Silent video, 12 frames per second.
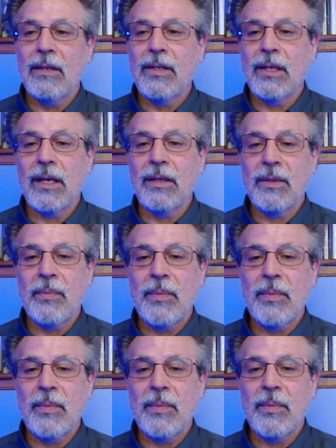Check out the
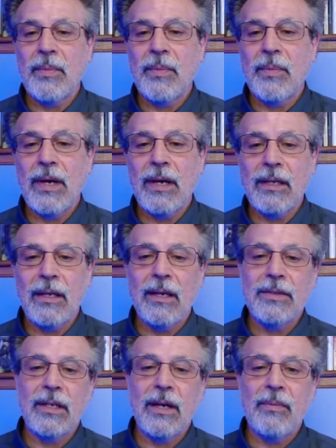podcast. Check
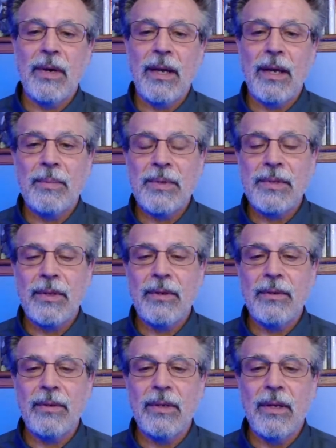out my
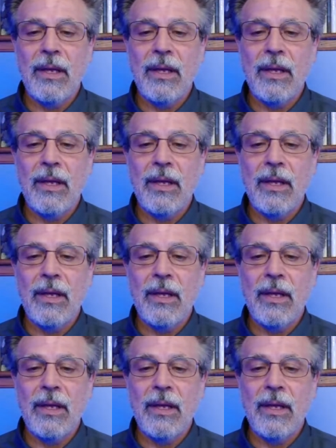episode.